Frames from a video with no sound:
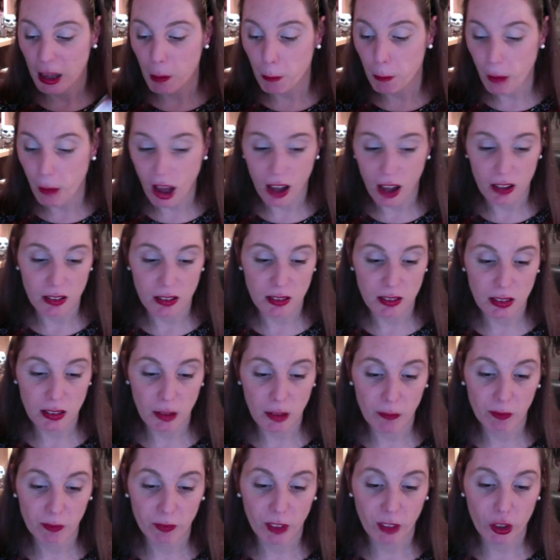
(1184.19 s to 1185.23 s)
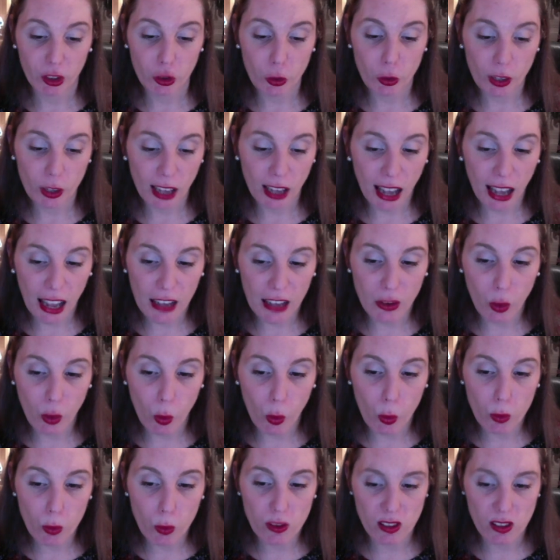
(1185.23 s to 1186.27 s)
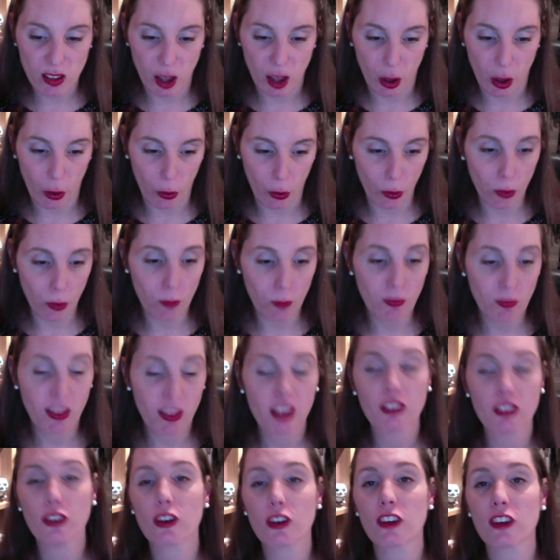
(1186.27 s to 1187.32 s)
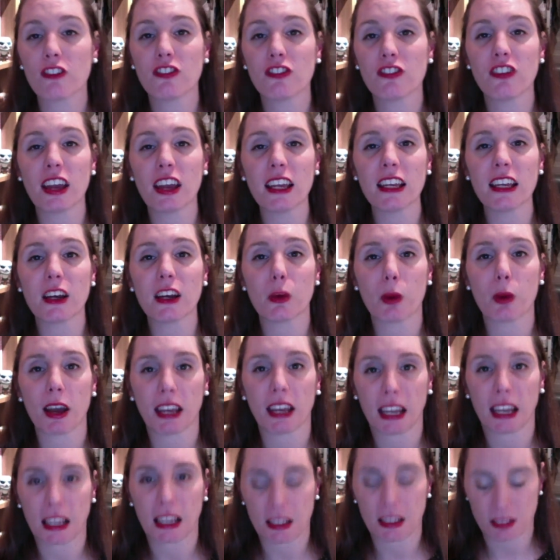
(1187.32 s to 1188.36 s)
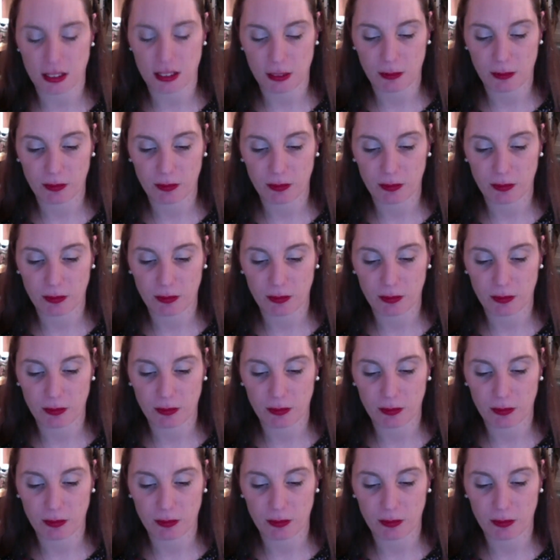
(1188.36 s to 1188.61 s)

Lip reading: But you can fake away it.